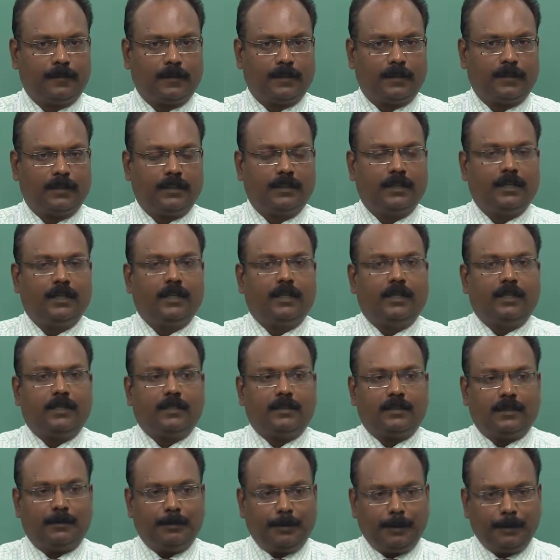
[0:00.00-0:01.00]
Okay.
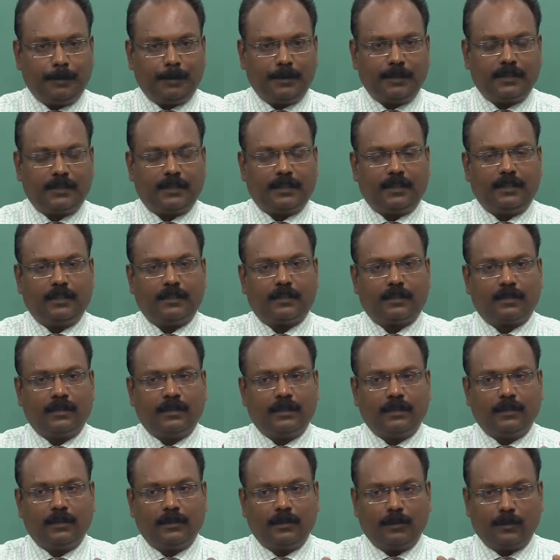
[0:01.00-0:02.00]
Some people suggest
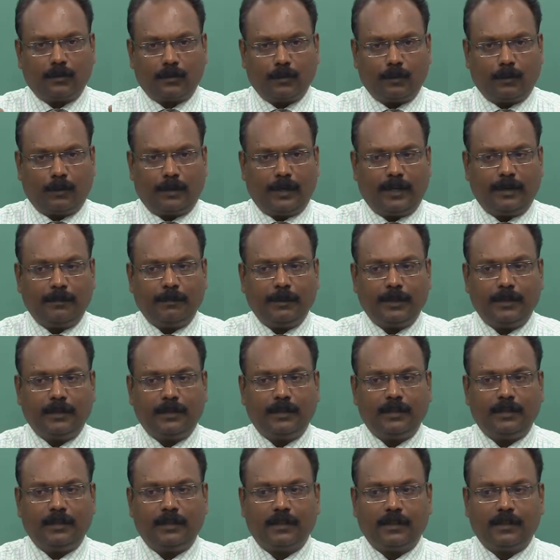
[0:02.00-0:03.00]
the square
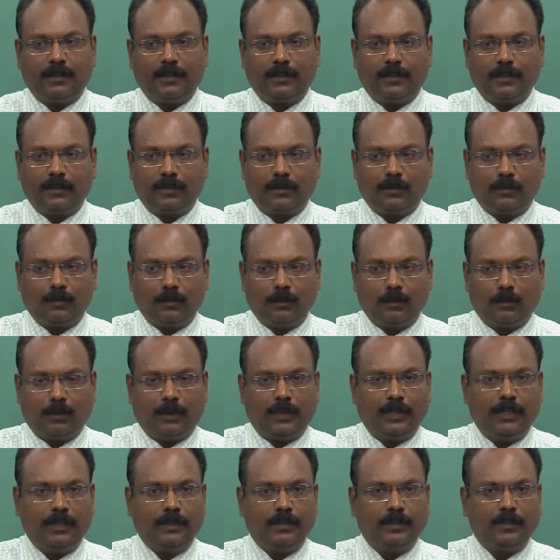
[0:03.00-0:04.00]
method, that is
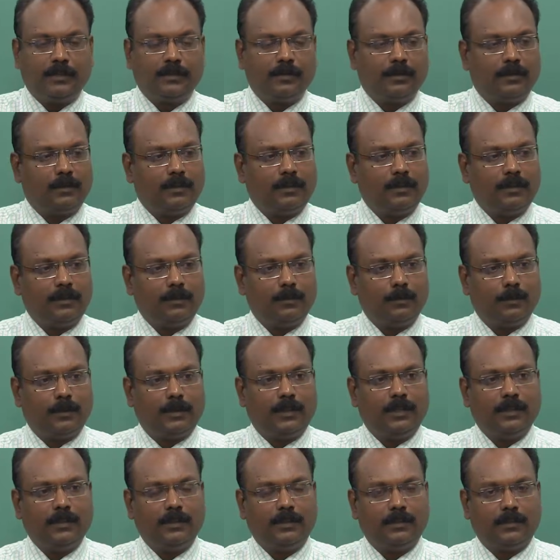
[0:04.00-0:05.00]
one in this corner,
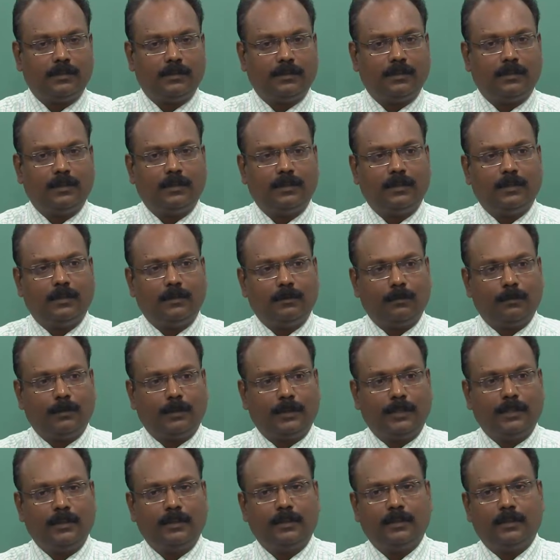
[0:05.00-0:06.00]
one in this corner,
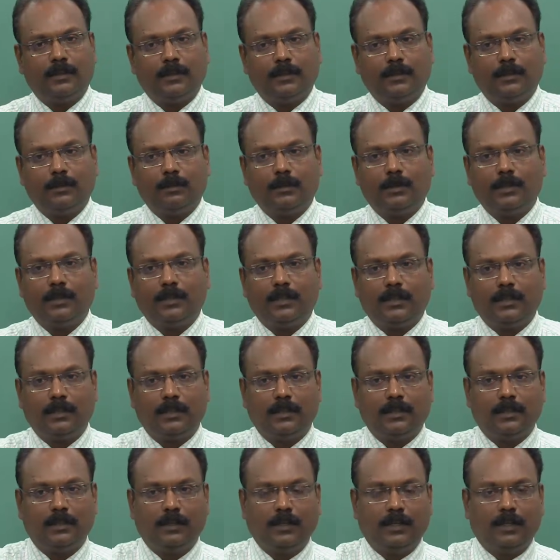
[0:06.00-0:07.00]
one in the other one
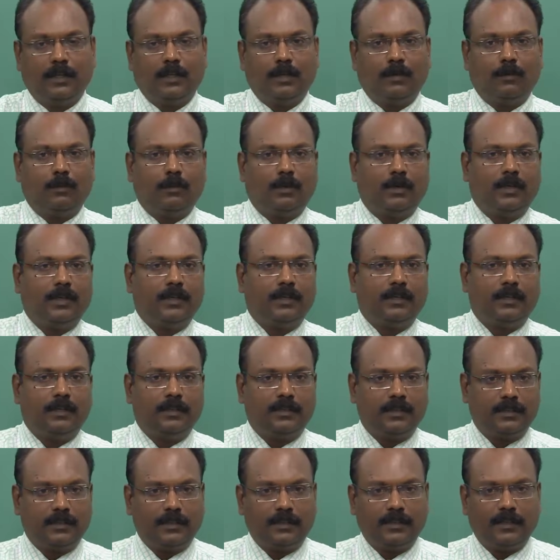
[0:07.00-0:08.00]
and the one at
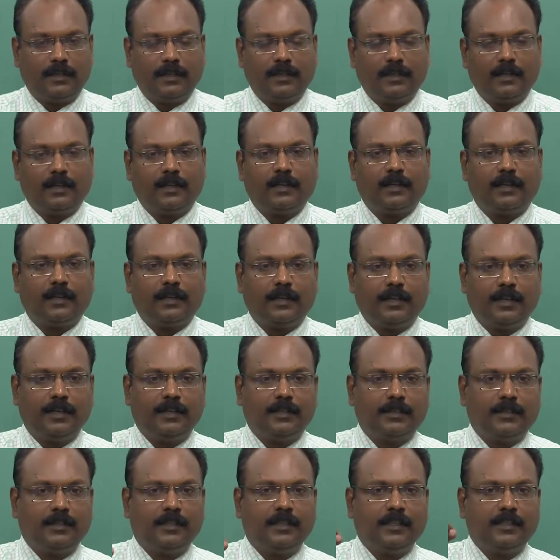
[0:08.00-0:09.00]
this end, and
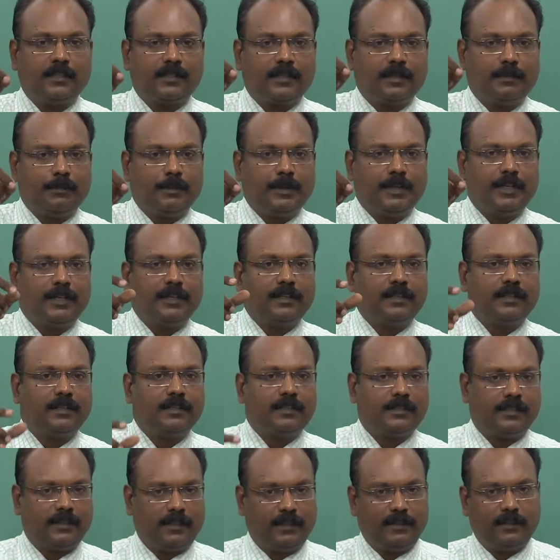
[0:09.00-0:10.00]
occasionally somebody at the
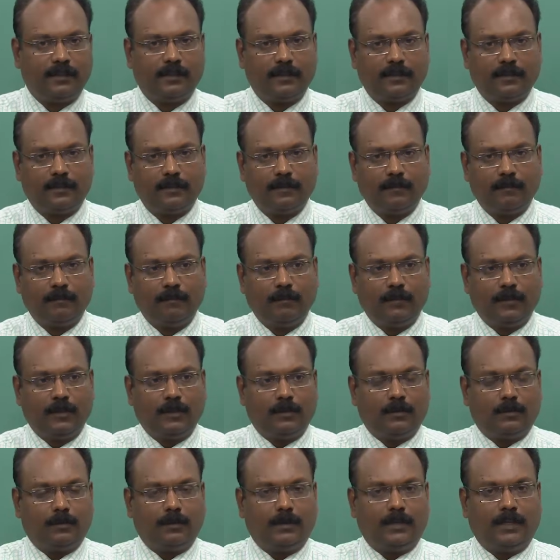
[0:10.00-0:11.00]
center.
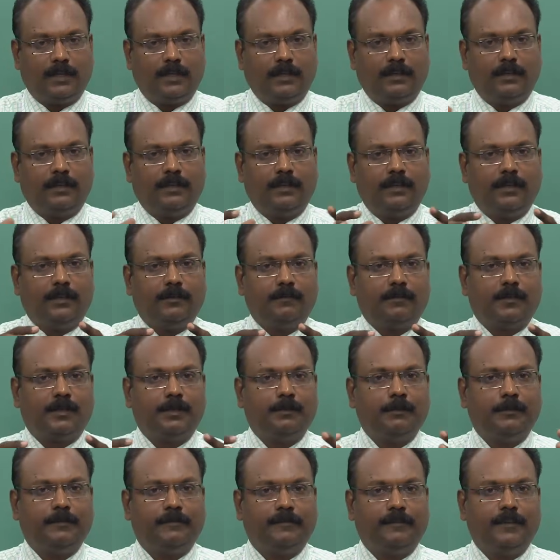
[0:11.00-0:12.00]
So that gives
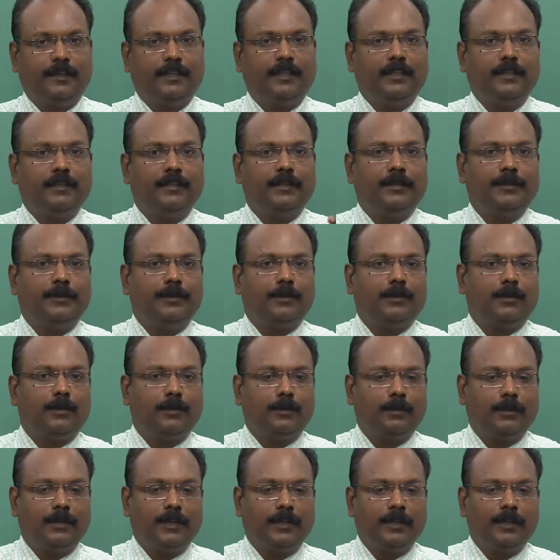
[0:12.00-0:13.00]
them a feeling that you are
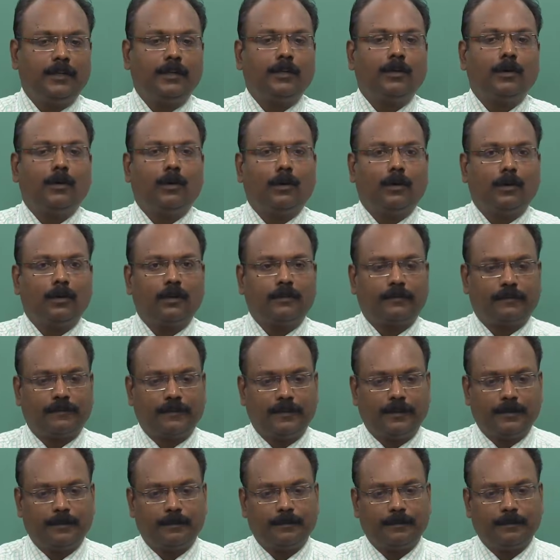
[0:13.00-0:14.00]
looking at all of
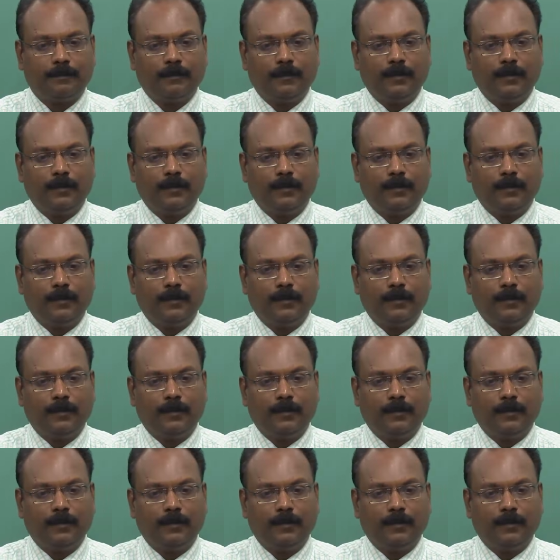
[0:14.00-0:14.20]
them.